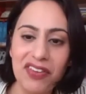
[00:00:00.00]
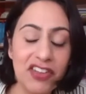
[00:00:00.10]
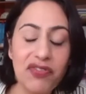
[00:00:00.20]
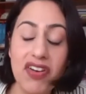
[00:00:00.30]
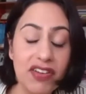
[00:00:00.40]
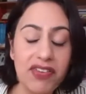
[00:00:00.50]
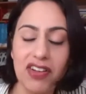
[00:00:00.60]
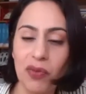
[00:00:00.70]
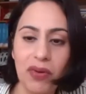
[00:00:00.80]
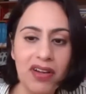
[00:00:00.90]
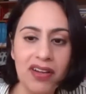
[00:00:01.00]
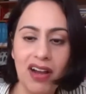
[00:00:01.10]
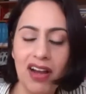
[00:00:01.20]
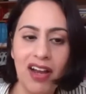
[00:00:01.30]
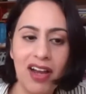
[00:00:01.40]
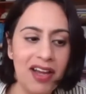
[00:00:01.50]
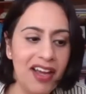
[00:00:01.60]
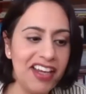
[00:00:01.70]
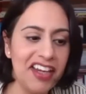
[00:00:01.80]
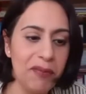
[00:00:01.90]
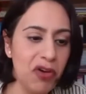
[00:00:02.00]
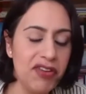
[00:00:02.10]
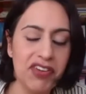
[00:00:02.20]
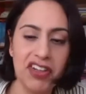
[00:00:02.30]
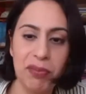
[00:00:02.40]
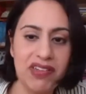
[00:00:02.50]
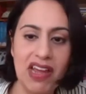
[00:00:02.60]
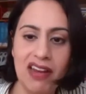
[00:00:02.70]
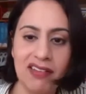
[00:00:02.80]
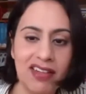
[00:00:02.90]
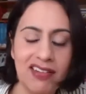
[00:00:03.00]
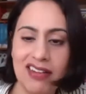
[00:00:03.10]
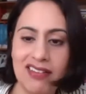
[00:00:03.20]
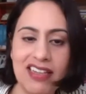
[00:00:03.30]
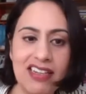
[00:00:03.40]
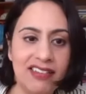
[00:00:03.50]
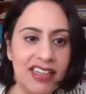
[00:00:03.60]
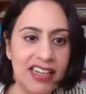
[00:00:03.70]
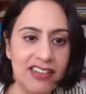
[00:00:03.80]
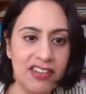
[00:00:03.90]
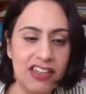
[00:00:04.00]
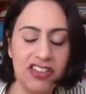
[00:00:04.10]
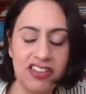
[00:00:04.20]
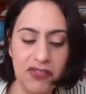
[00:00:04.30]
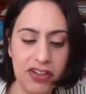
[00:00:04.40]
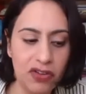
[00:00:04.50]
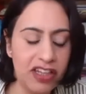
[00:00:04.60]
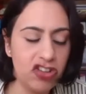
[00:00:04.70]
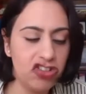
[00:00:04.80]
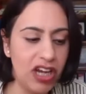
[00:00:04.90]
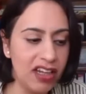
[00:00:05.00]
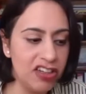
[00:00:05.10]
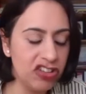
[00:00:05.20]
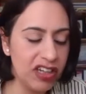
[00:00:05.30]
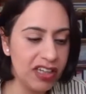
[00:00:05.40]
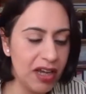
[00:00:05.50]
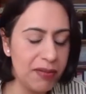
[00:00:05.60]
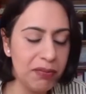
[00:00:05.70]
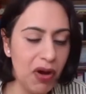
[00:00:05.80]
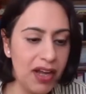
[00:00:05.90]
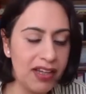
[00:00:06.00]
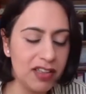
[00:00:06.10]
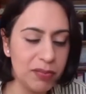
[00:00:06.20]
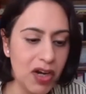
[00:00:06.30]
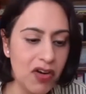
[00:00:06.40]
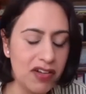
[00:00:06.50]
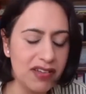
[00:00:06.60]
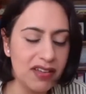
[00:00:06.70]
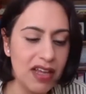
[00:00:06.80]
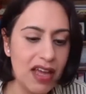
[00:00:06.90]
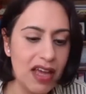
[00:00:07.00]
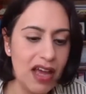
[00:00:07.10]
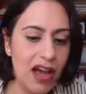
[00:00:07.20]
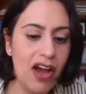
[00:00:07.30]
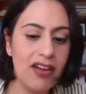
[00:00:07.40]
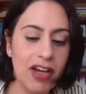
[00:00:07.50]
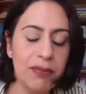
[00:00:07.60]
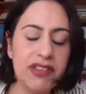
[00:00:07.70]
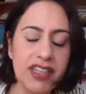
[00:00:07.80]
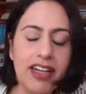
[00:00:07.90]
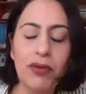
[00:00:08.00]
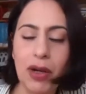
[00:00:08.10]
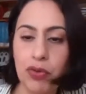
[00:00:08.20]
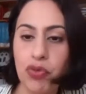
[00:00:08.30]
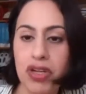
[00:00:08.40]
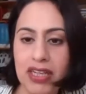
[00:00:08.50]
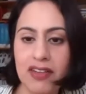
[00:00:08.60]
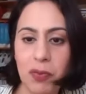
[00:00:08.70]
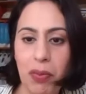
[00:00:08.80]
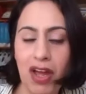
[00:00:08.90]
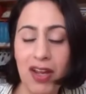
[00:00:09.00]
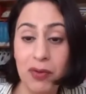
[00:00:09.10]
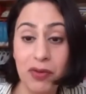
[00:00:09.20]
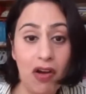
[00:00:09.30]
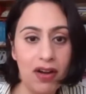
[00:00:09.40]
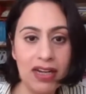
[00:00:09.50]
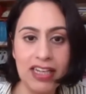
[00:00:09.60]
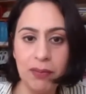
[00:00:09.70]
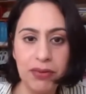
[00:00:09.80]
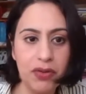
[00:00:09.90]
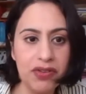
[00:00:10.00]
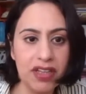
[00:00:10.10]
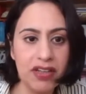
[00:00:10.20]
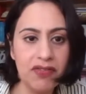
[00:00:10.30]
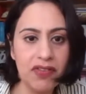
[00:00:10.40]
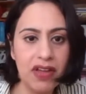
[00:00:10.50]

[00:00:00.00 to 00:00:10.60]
It's very difficult work. I'm not even going to pretend it's easy. It's difficult. It's challenging. I mean, my experience, I found, particularly when I was running Inspire, it was highly abusive.